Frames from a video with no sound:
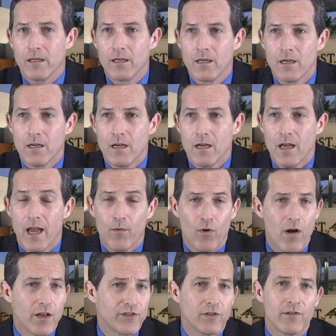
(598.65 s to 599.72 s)
and we're
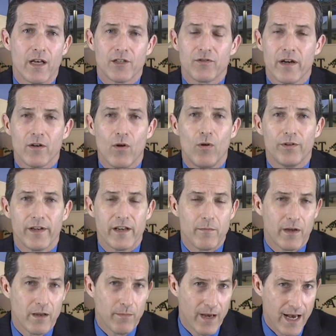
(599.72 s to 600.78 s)
also not trying to hold
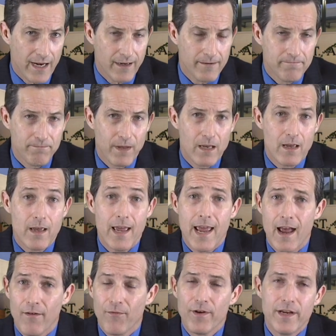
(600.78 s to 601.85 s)
anybody back.
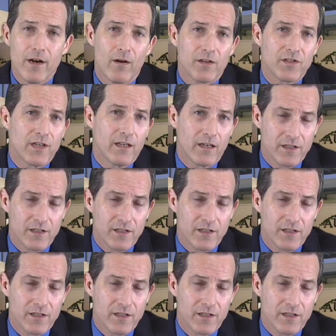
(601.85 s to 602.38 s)
Every year at St.